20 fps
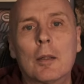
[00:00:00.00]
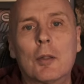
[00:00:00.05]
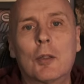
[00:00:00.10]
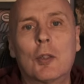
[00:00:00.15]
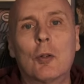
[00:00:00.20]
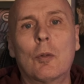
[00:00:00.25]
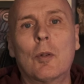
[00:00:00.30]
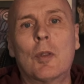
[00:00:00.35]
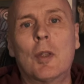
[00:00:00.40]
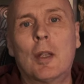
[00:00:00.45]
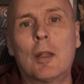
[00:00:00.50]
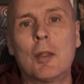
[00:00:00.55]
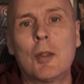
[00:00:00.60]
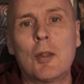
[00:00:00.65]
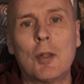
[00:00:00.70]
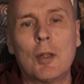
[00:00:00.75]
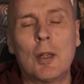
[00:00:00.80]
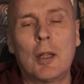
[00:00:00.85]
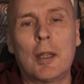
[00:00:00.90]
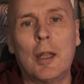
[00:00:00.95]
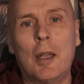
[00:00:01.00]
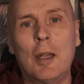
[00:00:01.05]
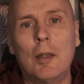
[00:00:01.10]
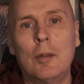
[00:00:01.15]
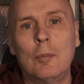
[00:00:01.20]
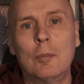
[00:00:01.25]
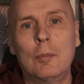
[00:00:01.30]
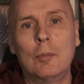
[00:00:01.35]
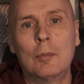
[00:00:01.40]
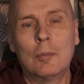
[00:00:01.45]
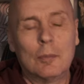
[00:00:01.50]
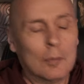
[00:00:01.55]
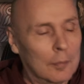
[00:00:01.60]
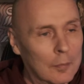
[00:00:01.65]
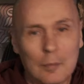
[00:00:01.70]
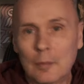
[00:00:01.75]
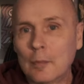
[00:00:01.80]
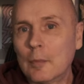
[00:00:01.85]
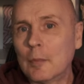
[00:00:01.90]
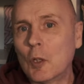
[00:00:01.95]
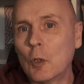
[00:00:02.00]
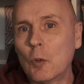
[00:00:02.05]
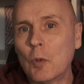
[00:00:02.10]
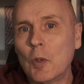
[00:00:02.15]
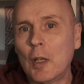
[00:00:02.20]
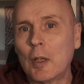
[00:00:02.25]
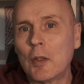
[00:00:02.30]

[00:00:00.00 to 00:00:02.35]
do things again. No,